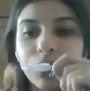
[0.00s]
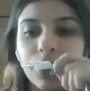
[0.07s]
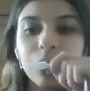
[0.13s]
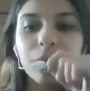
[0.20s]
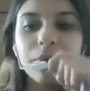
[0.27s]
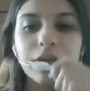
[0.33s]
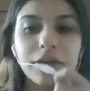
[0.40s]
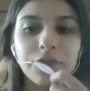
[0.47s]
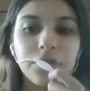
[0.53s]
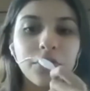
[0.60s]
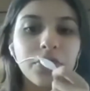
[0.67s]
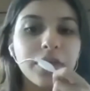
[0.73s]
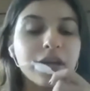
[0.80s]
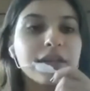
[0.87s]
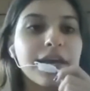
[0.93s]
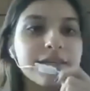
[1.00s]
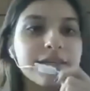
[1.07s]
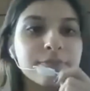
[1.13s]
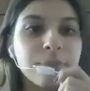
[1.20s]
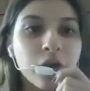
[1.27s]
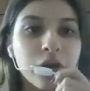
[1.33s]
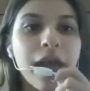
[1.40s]
if you think that is
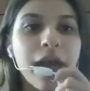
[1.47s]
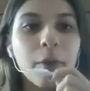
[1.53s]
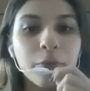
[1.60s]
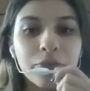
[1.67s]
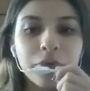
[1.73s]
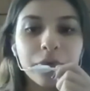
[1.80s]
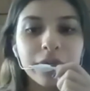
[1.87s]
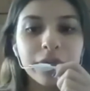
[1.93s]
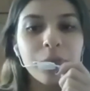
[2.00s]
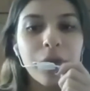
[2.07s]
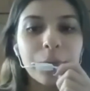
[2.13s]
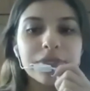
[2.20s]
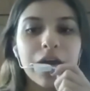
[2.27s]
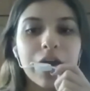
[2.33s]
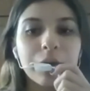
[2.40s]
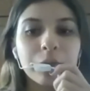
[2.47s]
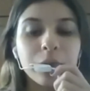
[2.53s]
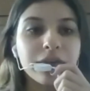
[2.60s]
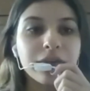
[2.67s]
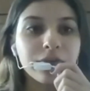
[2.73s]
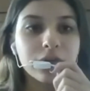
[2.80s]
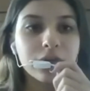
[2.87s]
more helpful in prep time.
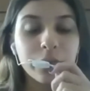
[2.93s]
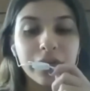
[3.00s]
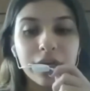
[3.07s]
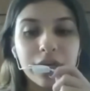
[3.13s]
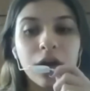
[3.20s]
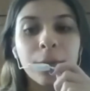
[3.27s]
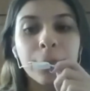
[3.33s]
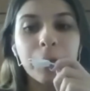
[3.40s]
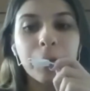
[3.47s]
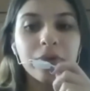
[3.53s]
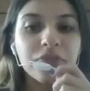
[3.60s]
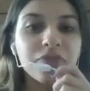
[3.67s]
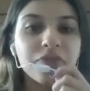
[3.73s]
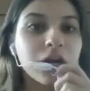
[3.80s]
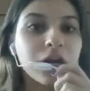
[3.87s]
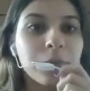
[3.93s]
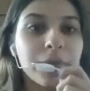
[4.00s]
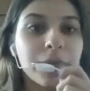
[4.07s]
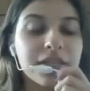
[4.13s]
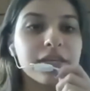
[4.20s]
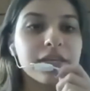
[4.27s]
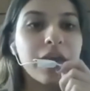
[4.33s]
We come up with
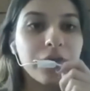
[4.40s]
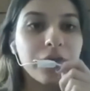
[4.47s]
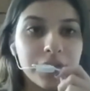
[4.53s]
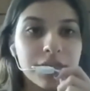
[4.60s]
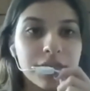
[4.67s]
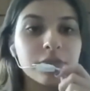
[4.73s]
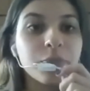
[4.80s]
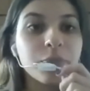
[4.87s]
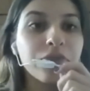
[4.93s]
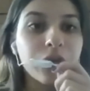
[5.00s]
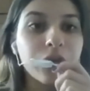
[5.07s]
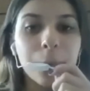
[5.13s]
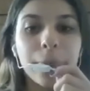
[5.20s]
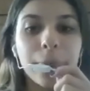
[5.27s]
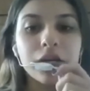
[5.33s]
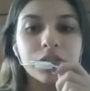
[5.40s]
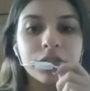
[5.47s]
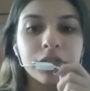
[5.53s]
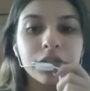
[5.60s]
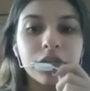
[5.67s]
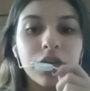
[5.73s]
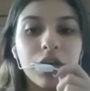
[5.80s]
arguments and evidence with our
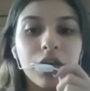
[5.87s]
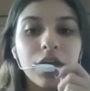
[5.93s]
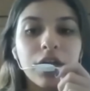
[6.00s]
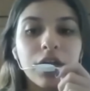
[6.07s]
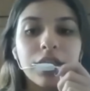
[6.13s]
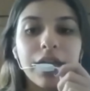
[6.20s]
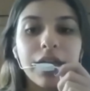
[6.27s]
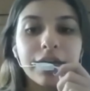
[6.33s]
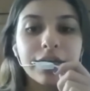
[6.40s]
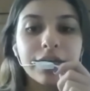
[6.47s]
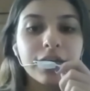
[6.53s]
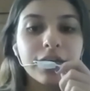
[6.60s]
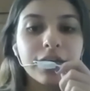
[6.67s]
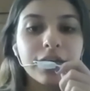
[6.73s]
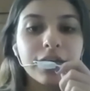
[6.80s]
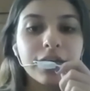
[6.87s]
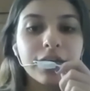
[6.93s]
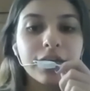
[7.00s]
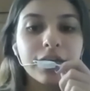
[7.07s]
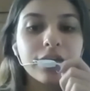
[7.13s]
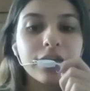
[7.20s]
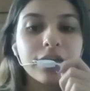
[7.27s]
partner, like
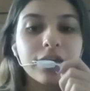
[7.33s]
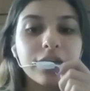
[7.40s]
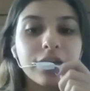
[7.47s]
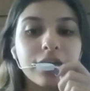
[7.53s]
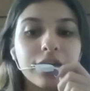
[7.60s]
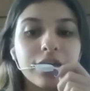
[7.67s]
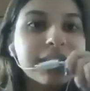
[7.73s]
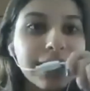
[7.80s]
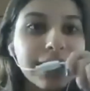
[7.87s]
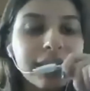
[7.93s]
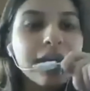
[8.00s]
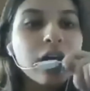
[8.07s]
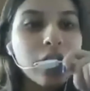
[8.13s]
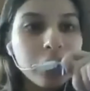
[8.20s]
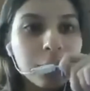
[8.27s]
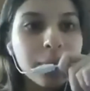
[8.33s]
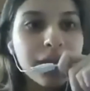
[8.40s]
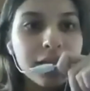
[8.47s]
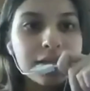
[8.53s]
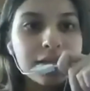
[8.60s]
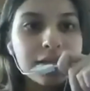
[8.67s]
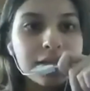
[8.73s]
say the
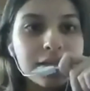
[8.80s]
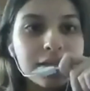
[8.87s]
arguments and